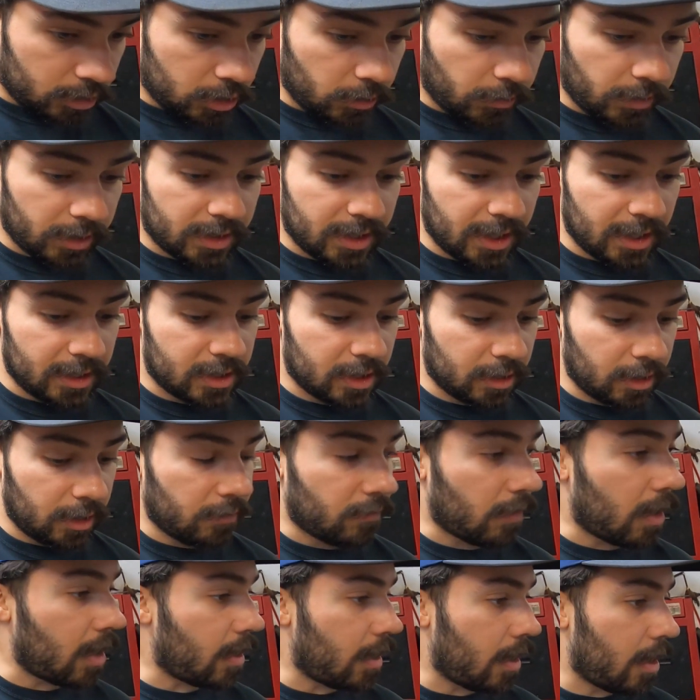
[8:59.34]
doing
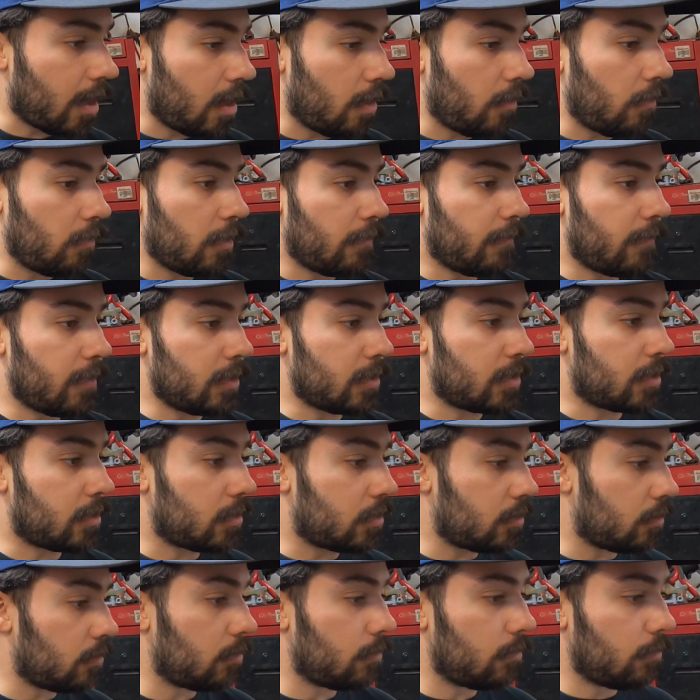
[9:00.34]
decently right now.
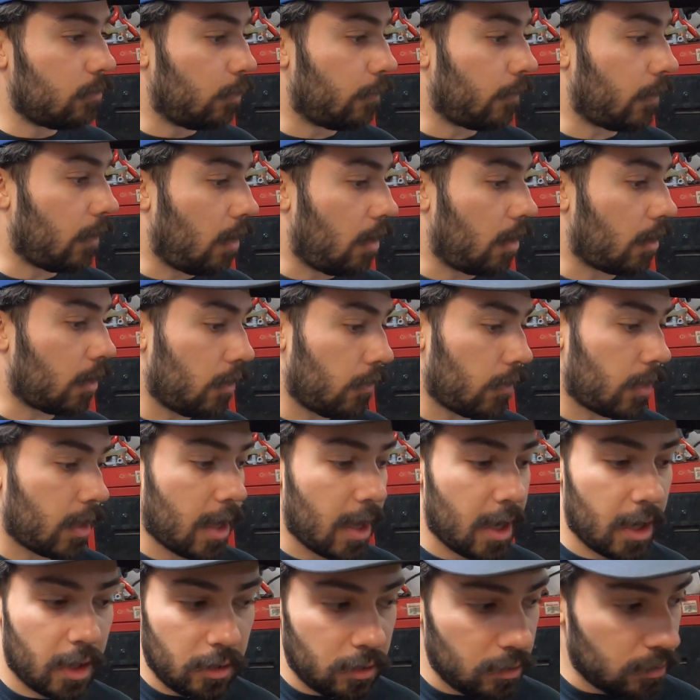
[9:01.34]
Everything's moving along
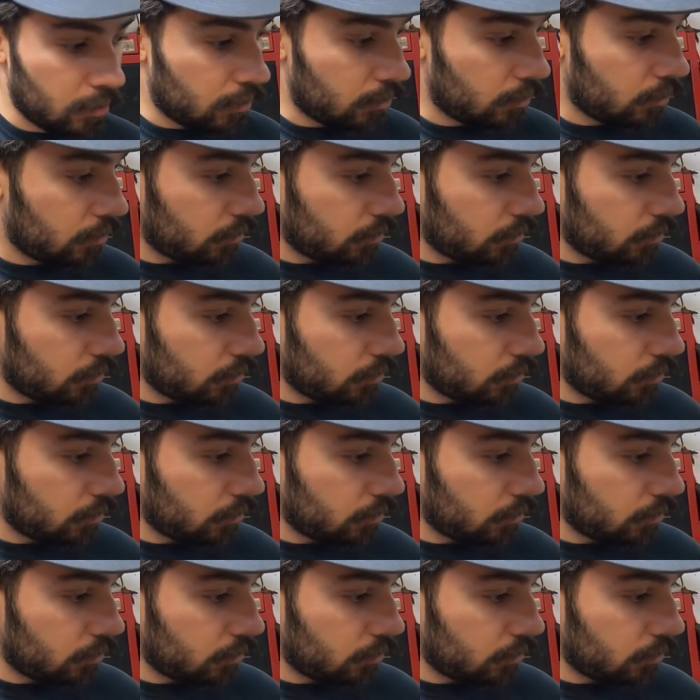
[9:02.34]
okay.